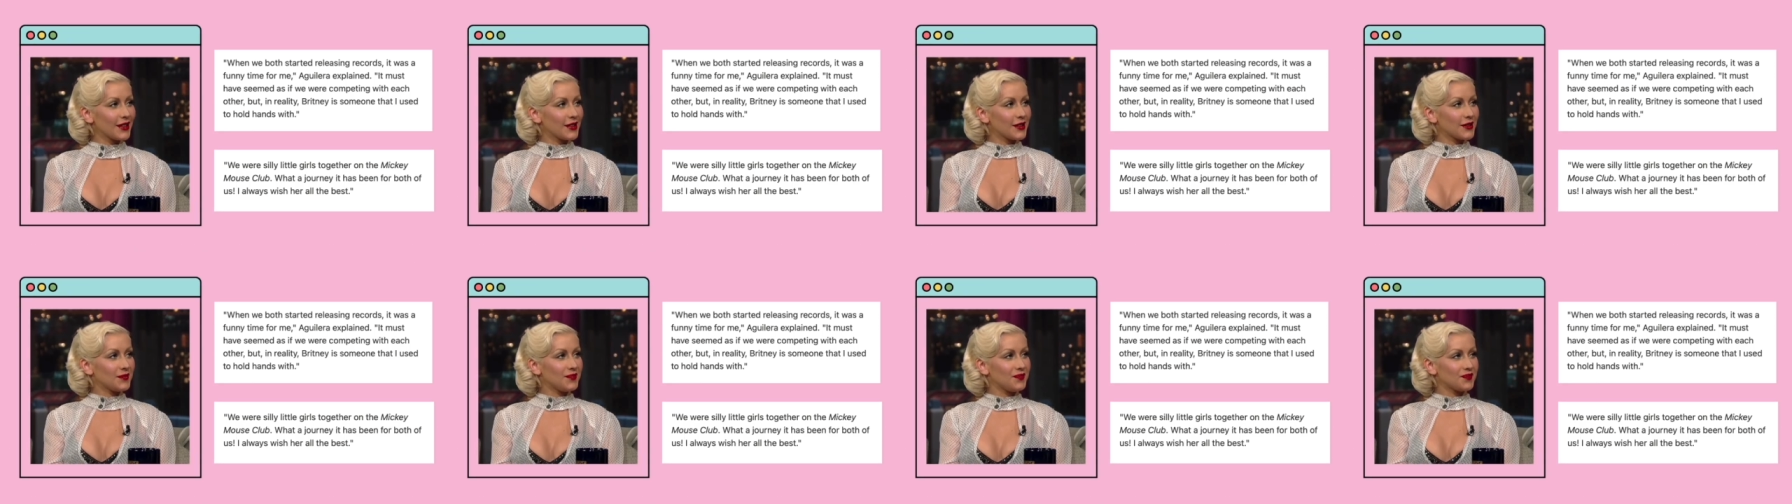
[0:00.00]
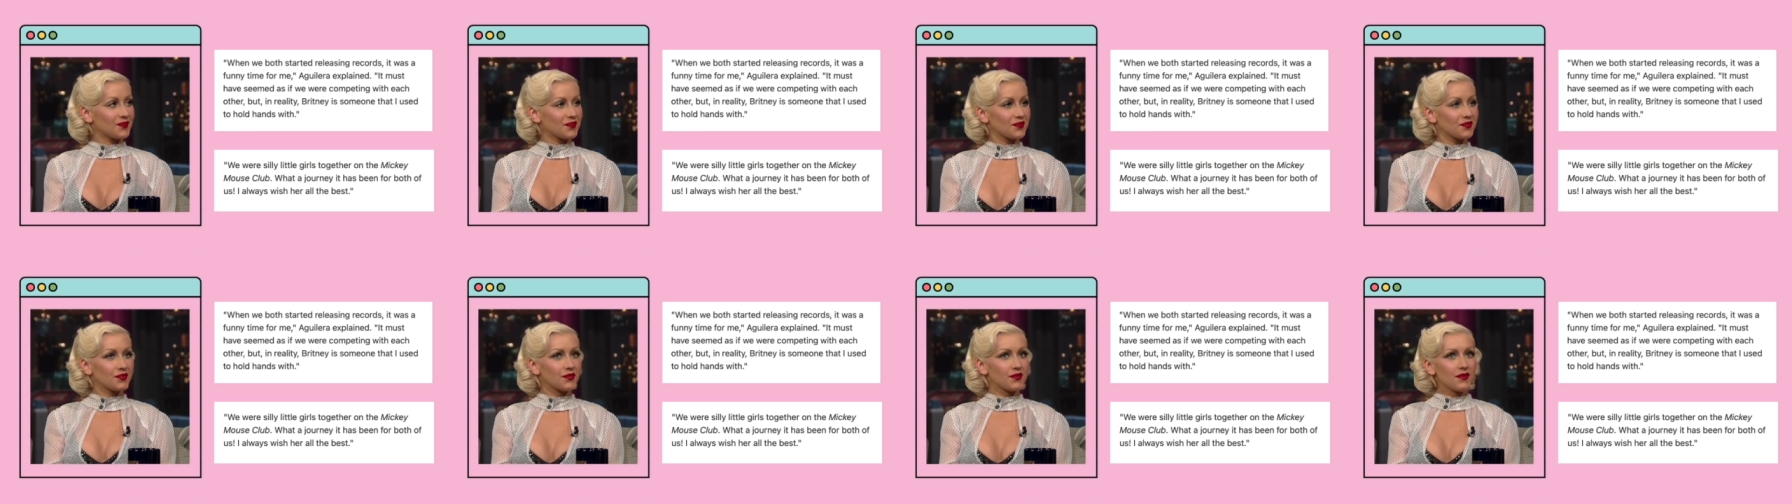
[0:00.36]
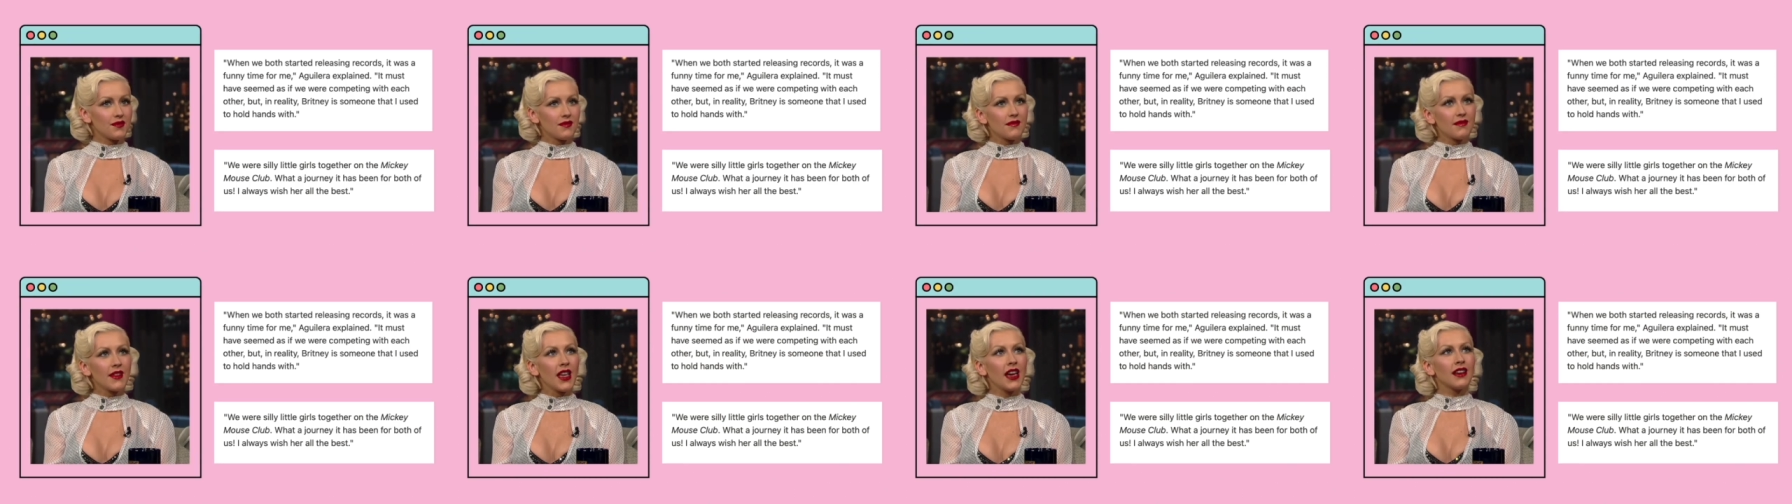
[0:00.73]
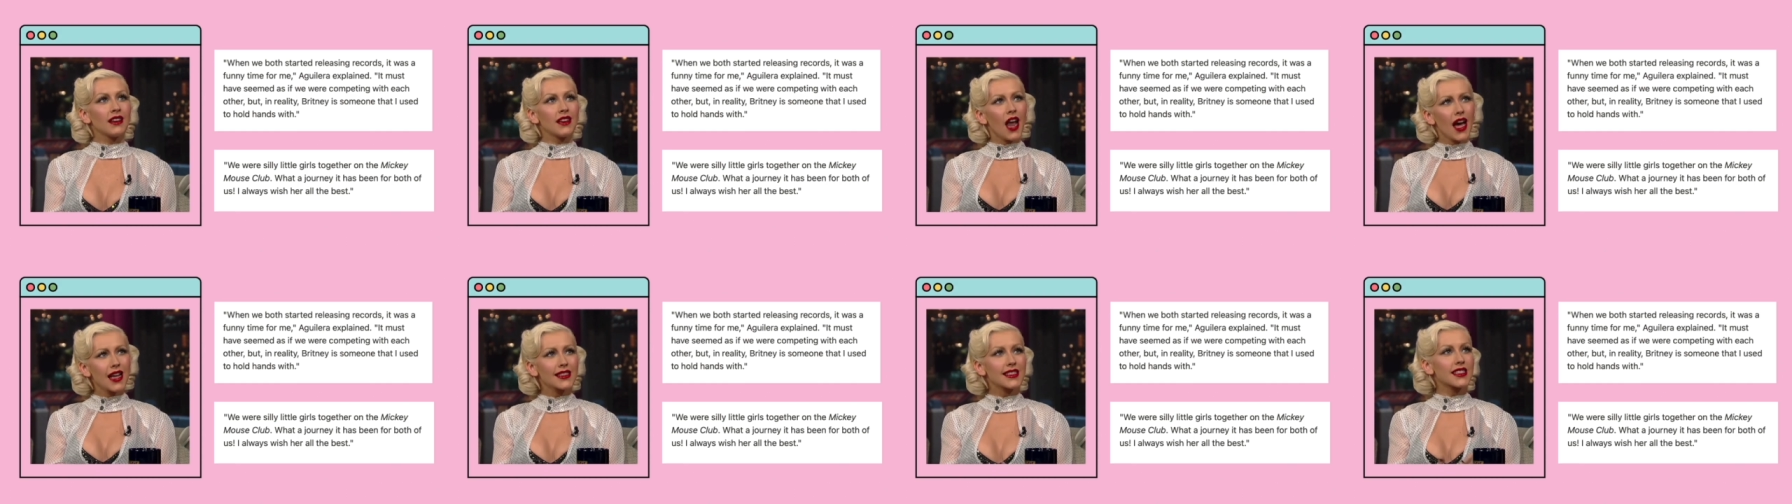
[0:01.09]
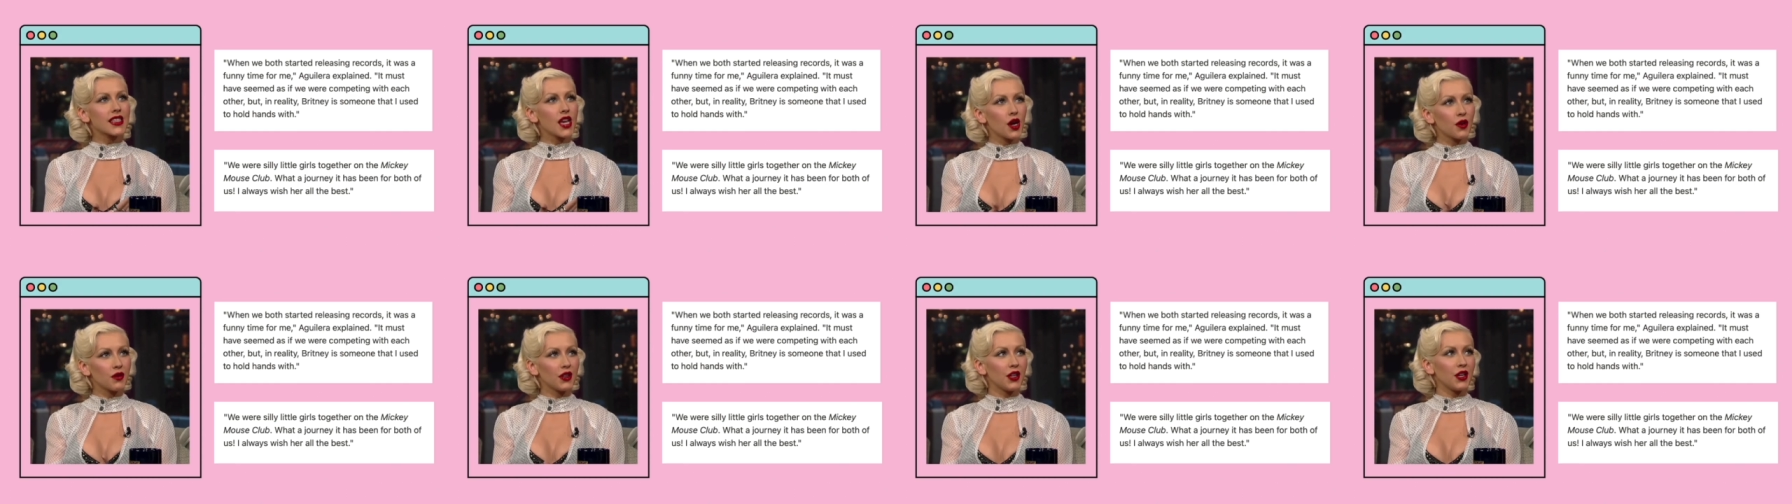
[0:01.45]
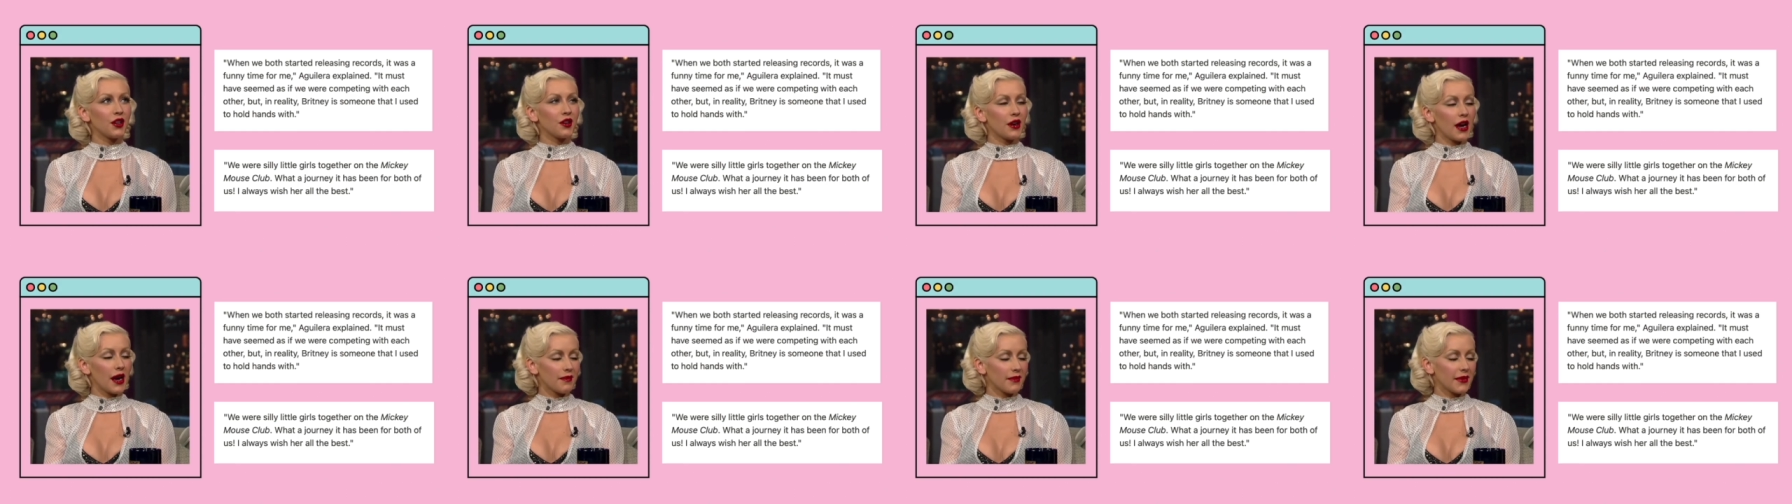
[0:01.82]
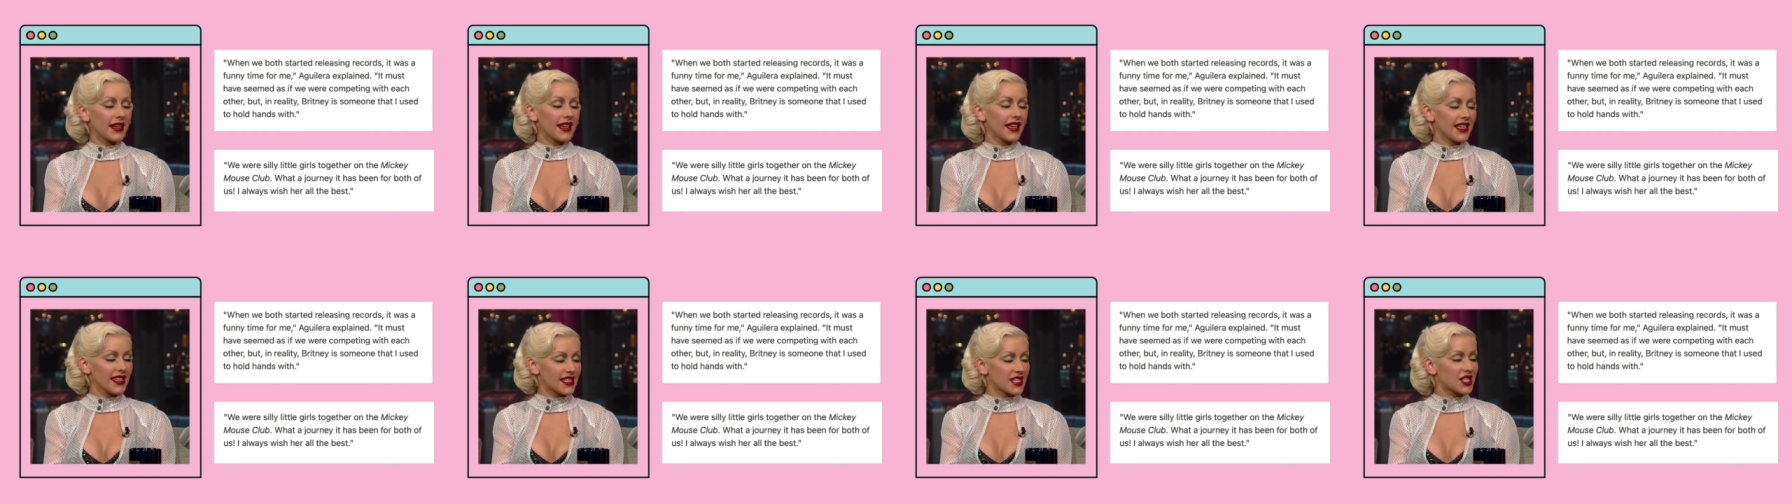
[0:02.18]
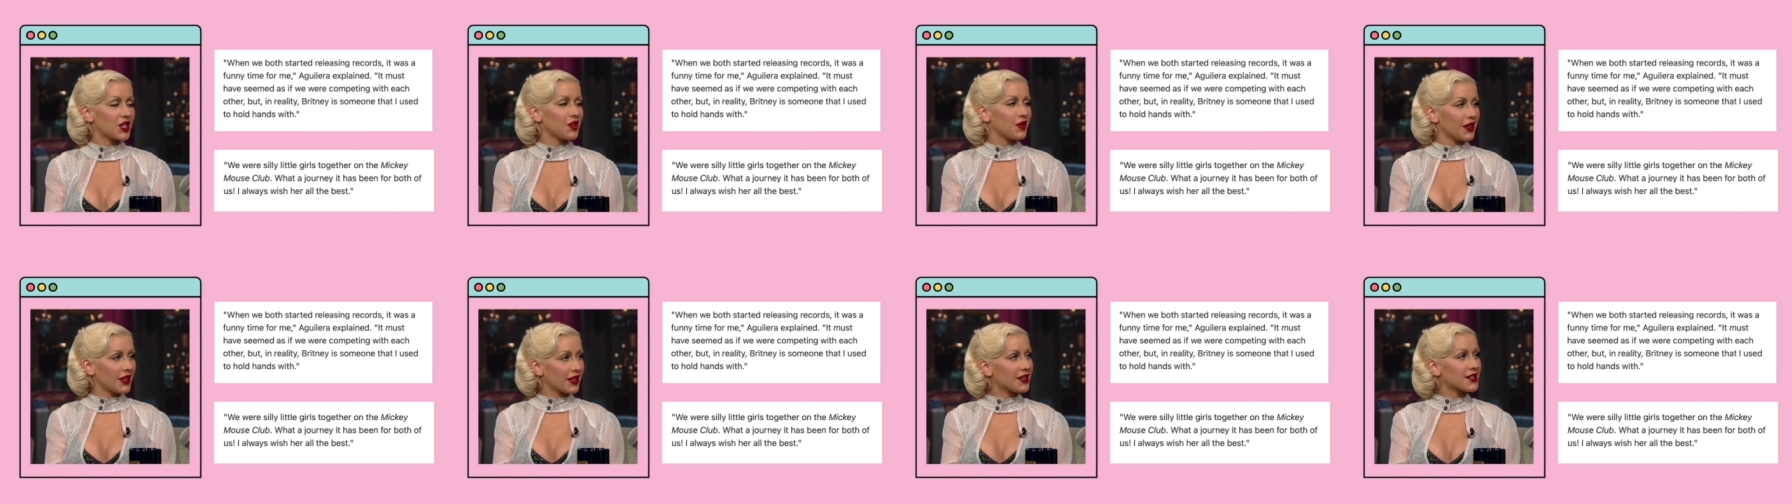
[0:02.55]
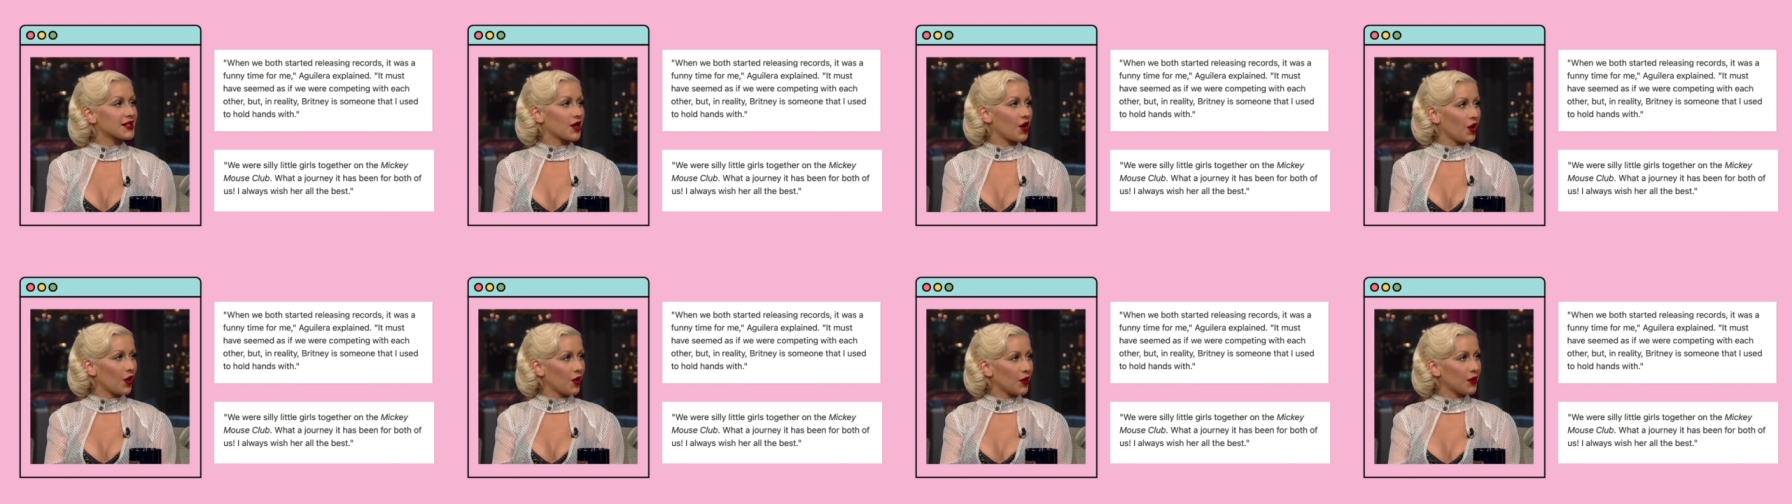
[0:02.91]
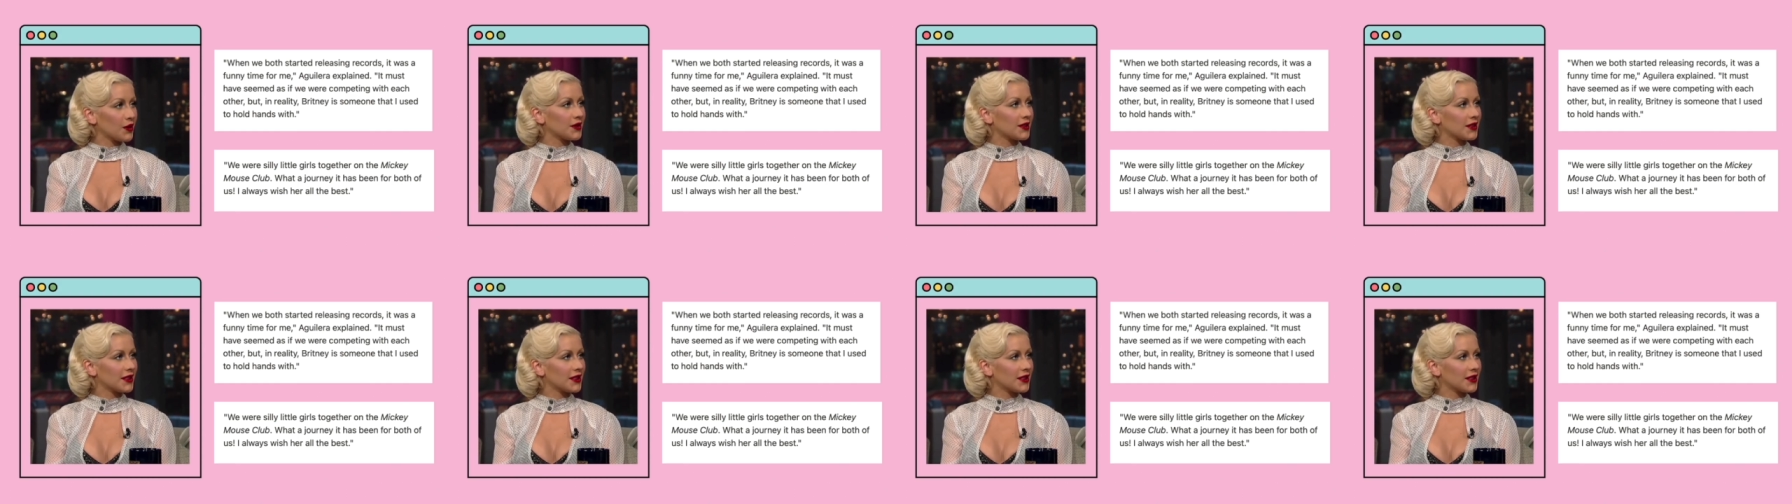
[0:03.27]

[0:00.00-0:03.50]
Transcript: When we both started releasing records, it was a funny time for me.